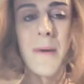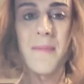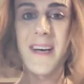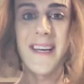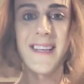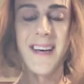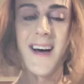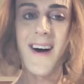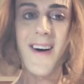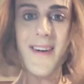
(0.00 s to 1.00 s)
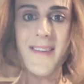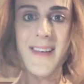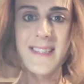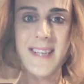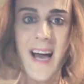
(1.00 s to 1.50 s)
But
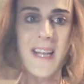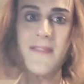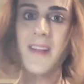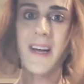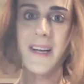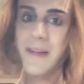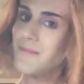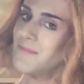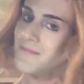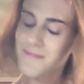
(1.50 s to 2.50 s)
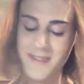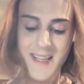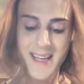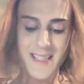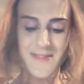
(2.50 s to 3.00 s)
it's kind of like
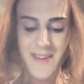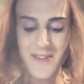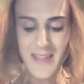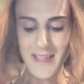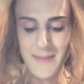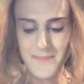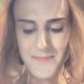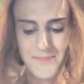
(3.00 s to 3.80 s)
it's very